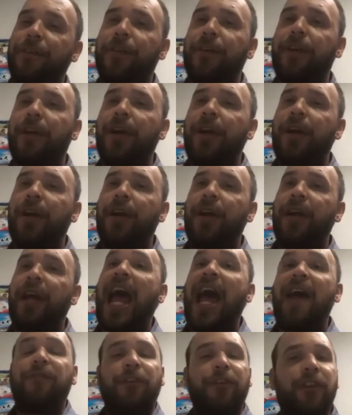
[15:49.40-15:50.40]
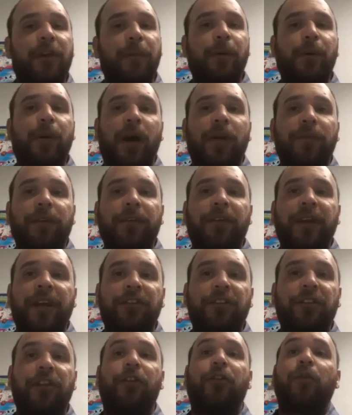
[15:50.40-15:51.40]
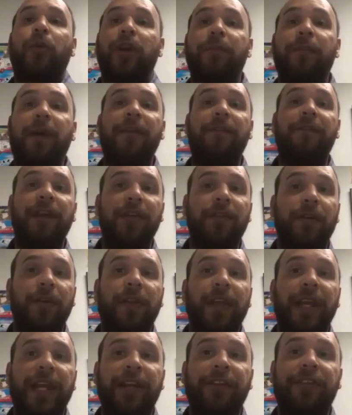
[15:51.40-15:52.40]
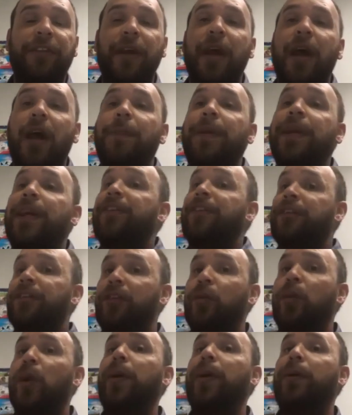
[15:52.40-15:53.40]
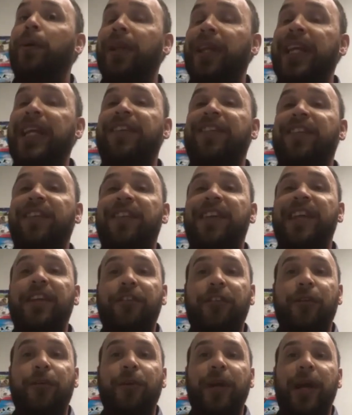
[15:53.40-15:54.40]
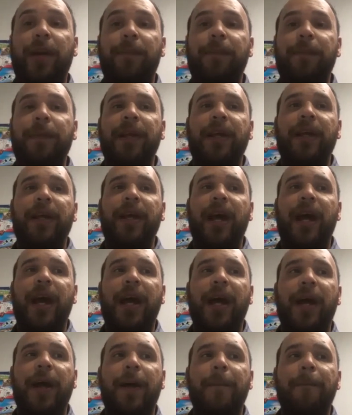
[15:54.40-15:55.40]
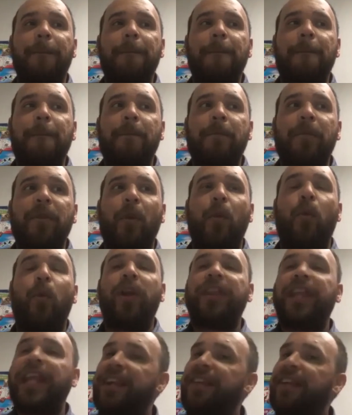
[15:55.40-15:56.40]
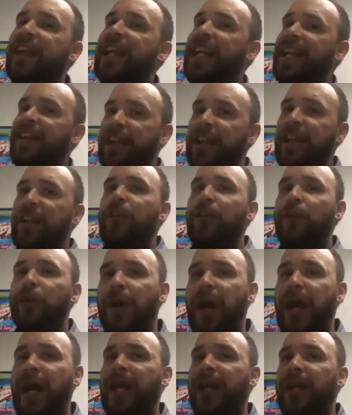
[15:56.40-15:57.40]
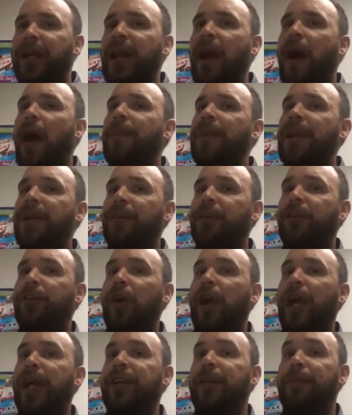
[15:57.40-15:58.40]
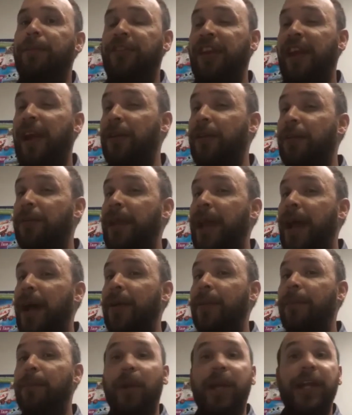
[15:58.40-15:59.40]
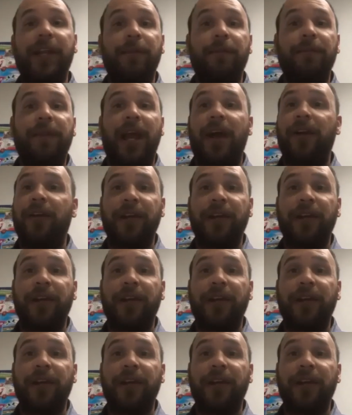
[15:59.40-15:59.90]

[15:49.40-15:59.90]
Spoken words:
after demo conversation. This is one of my favorite things, because this is where we really get to teach the rep what they did and didn't do right. Now, I'm never trying to tear them down and break them